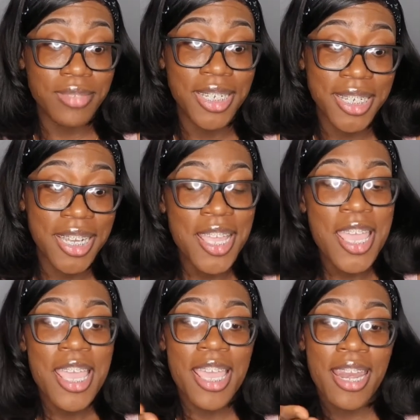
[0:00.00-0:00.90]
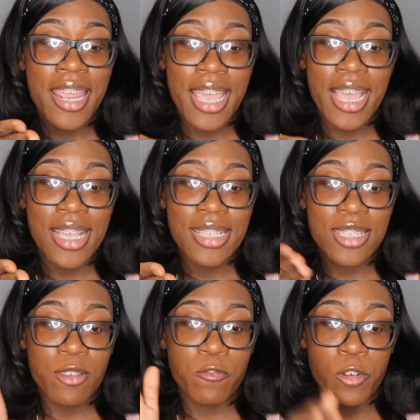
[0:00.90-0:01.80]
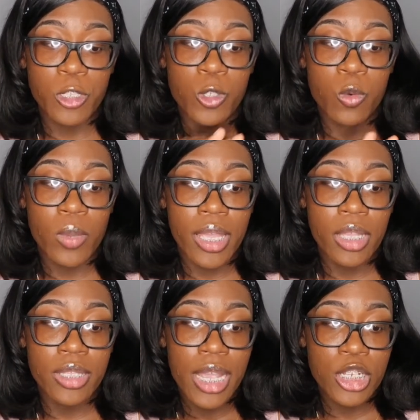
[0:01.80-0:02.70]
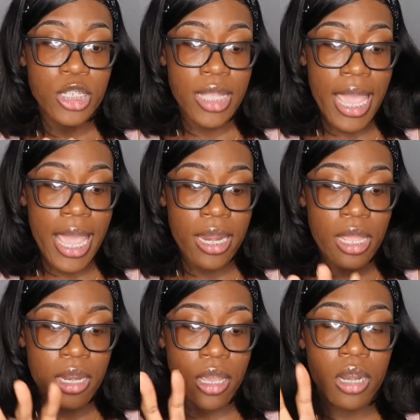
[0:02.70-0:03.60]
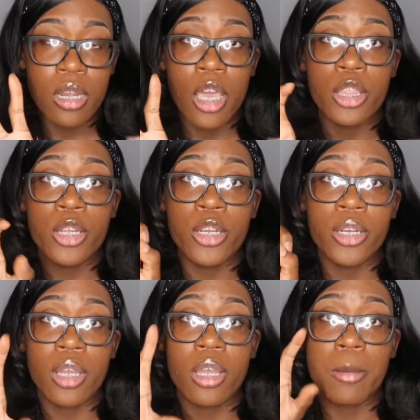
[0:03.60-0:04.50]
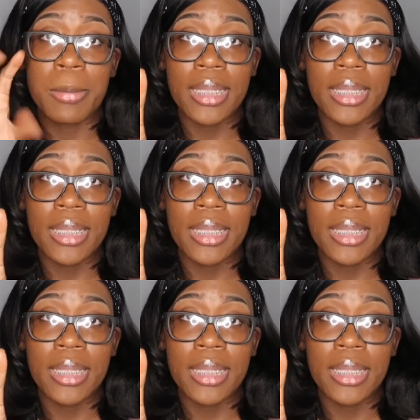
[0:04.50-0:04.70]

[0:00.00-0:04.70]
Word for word: and it has frontal wigs I just added another um,